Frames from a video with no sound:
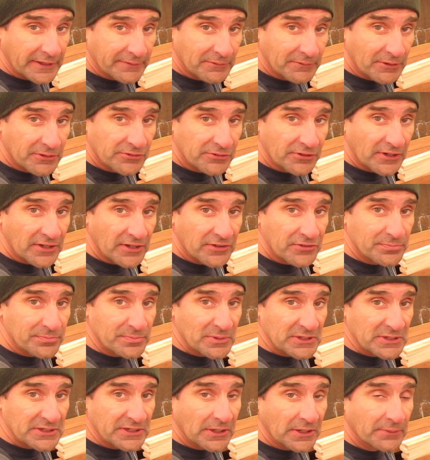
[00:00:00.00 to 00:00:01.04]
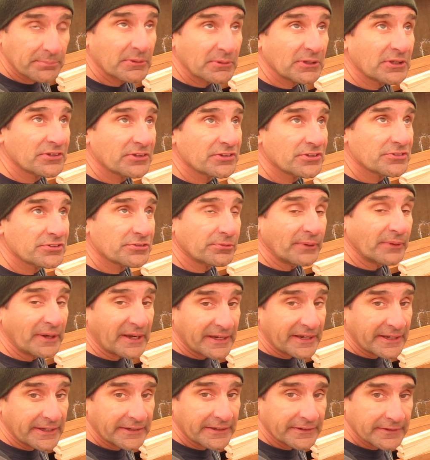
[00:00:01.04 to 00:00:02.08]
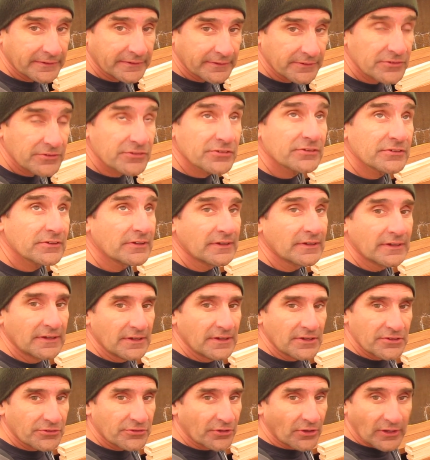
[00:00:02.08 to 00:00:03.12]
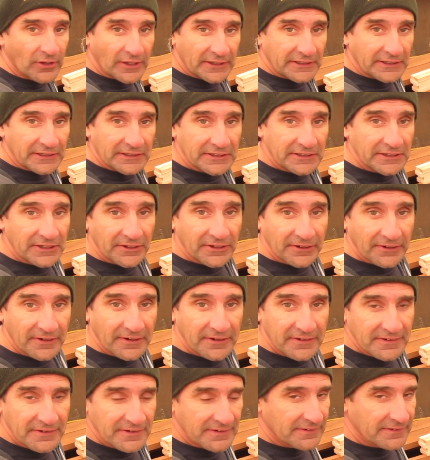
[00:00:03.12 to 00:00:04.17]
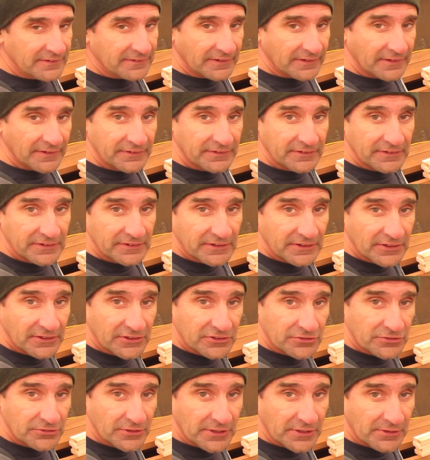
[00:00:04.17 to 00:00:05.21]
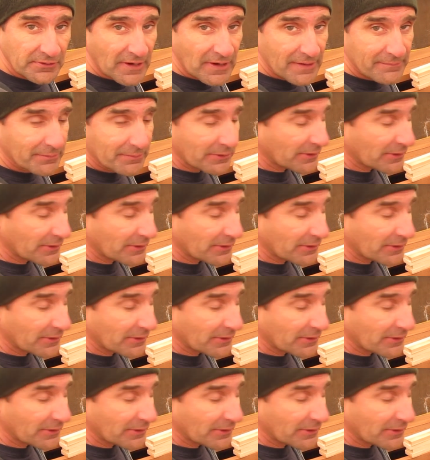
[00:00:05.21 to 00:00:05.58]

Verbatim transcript: I'm going to try to speak up because it's raining and it's, it's all I can hear on the uh, shrink wrap